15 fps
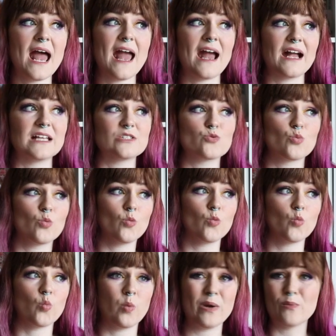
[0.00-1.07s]
And
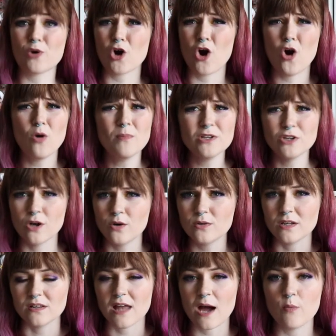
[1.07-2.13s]
we were home
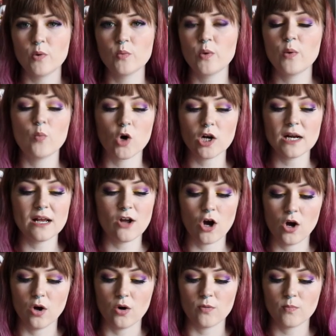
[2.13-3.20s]
alone a lot. When we weren't at
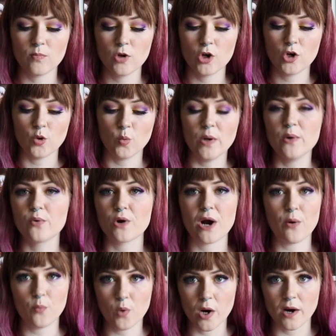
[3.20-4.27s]
home, we were
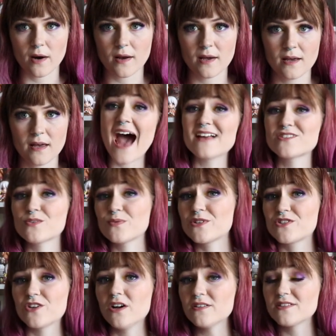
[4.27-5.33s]
at work. As a
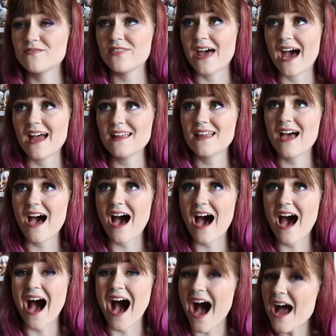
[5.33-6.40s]
result of that,
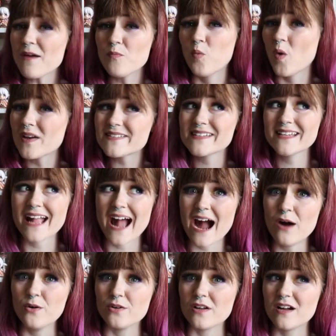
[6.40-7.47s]
I wasn't
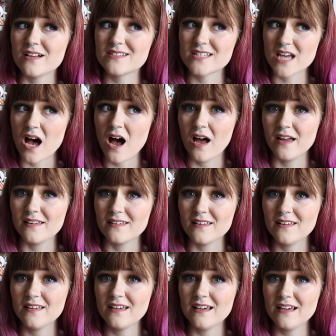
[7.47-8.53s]
out a
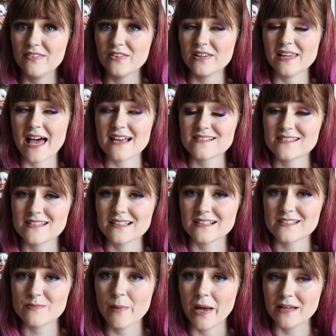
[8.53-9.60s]
ton in the last
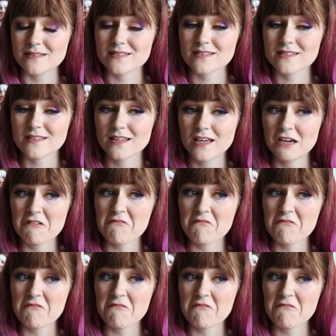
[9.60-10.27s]
six months.